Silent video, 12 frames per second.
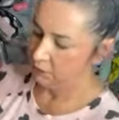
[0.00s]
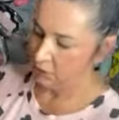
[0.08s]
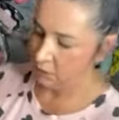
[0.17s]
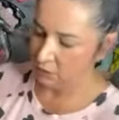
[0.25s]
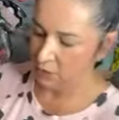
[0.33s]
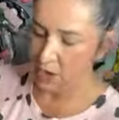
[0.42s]

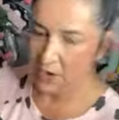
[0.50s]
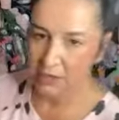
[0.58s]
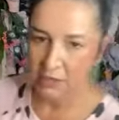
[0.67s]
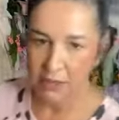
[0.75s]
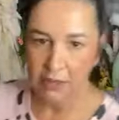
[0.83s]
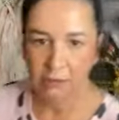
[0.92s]
a lot of
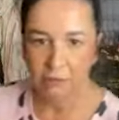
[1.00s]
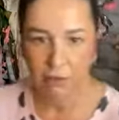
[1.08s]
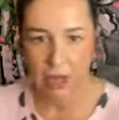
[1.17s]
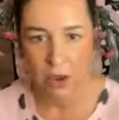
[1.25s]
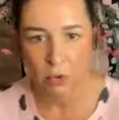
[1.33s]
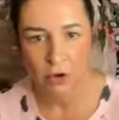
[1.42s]
these
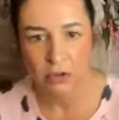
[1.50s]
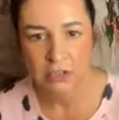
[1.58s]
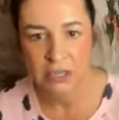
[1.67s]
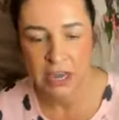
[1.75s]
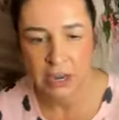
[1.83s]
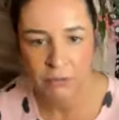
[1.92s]
flowers
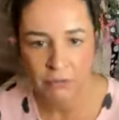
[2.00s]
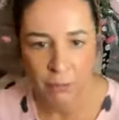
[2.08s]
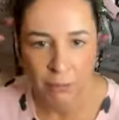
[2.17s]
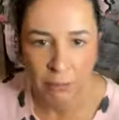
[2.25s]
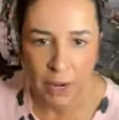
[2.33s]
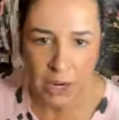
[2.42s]
came
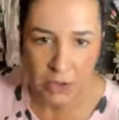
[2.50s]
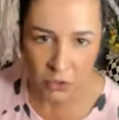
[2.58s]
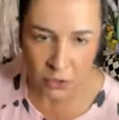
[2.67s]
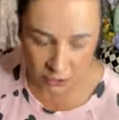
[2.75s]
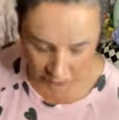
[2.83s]
from Michael's